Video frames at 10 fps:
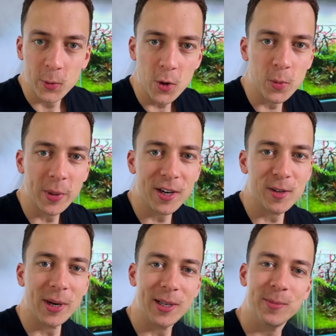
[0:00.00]
Welcome back
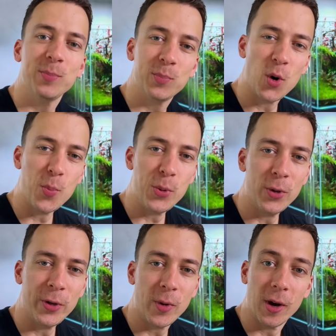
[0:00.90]
everybody, hope you're
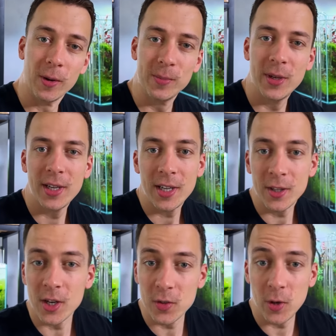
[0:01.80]
doing well. In
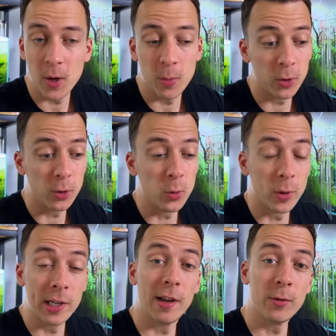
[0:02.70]
today's video I'm going to do what
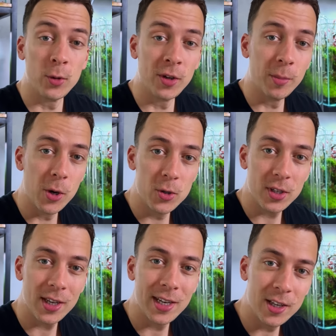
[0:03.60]
I love doing the most
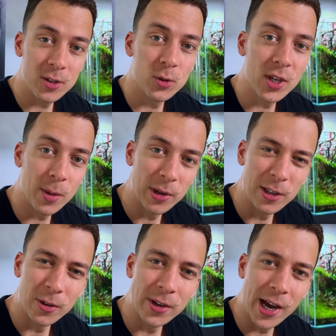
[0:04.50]
and that is to set up a
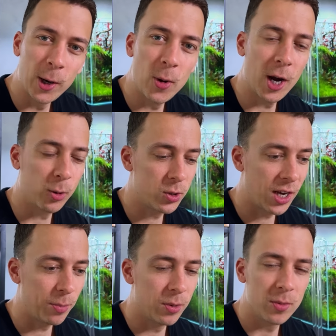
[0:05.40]
little nano
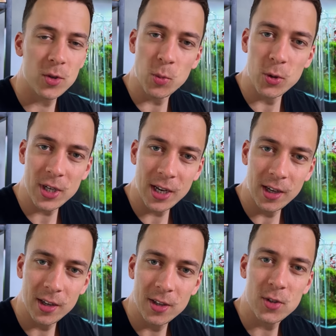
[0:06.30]
aquascape. Small
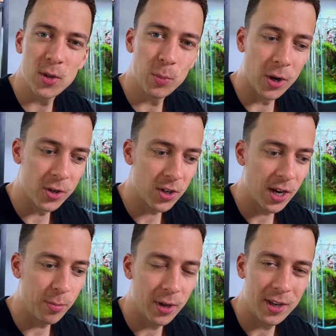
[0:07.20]
tank, simple
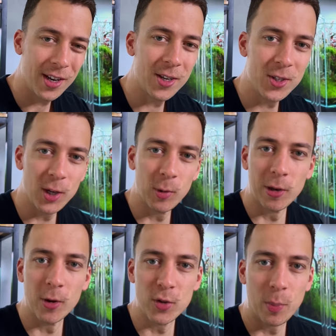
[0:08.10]
hardscape and then stick it with
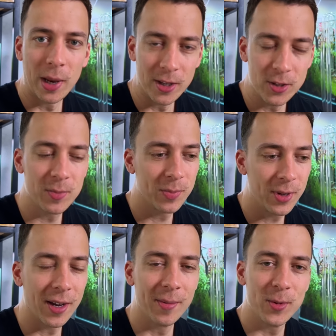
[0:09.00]
loads of plants.
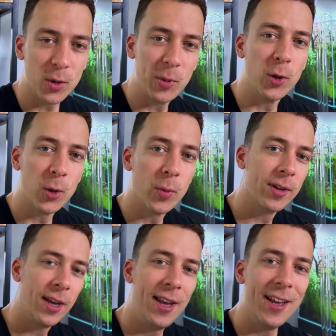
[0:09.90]
Yeah, it's going to be a good one.
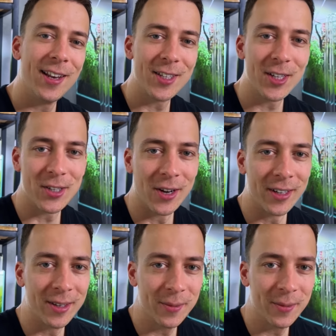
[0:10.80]
Let's get started.